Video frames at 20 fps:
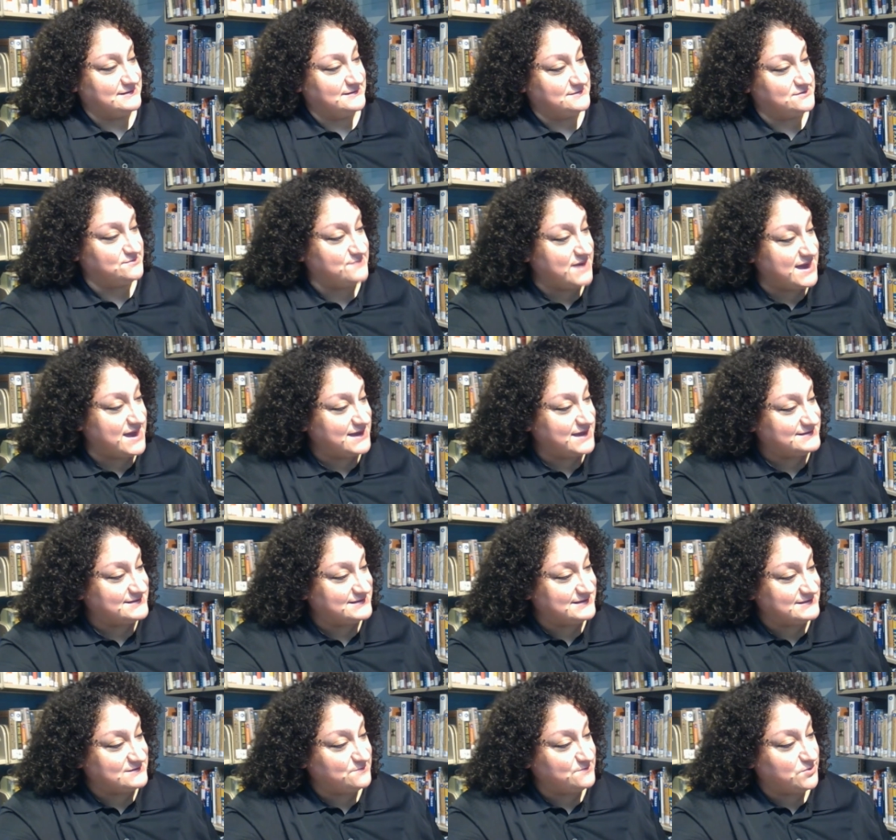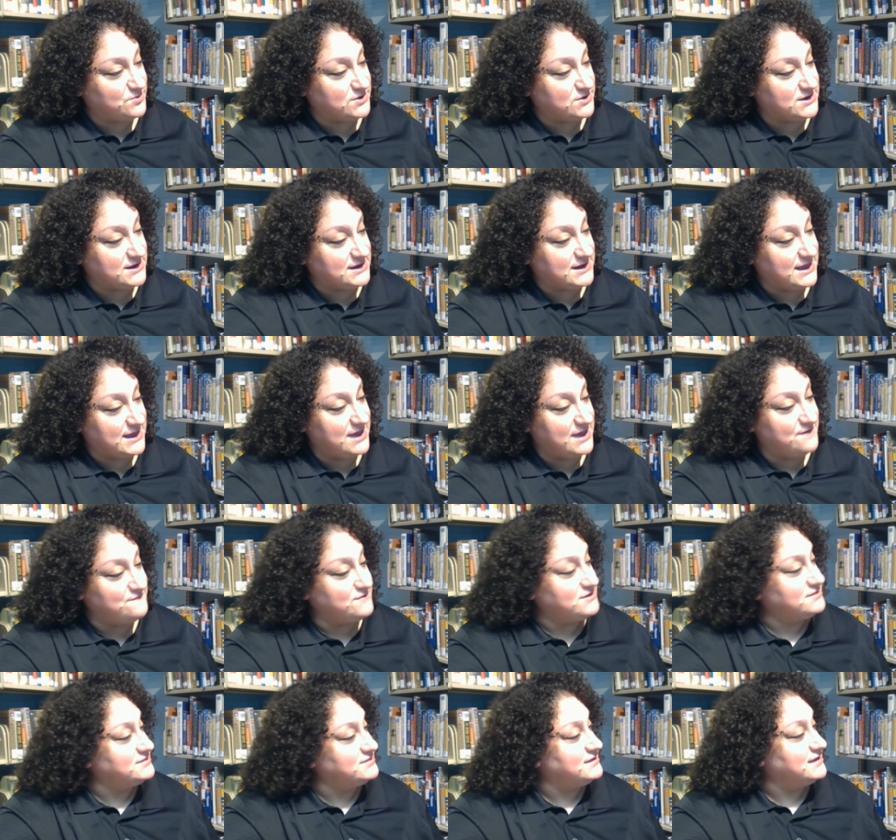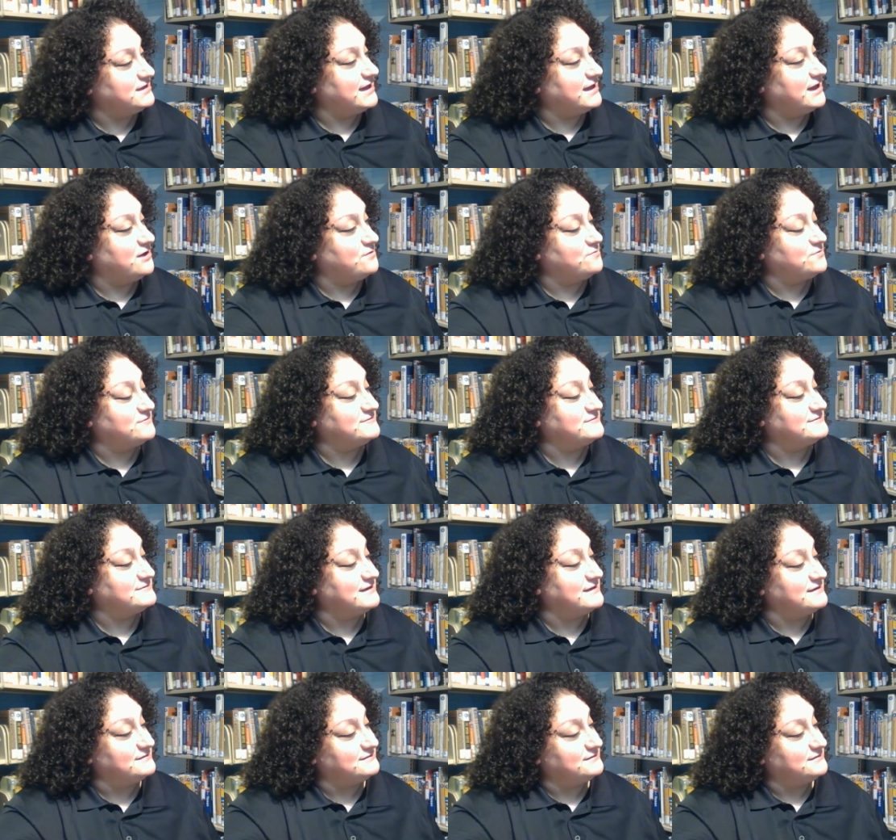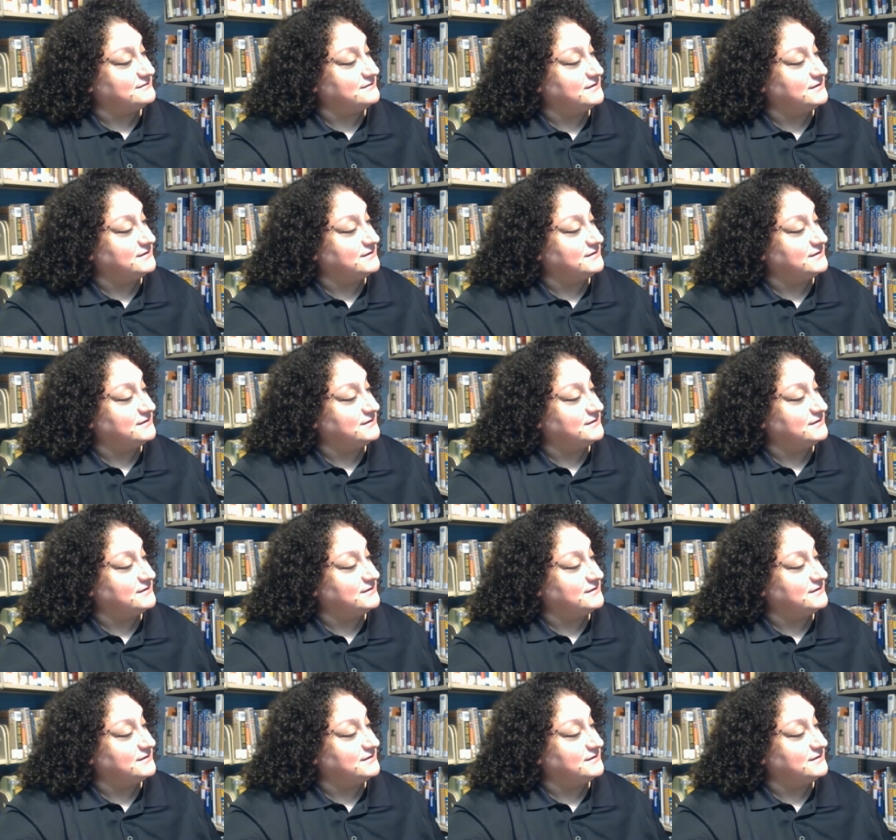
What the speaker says: The magazines printed everything Albert sent.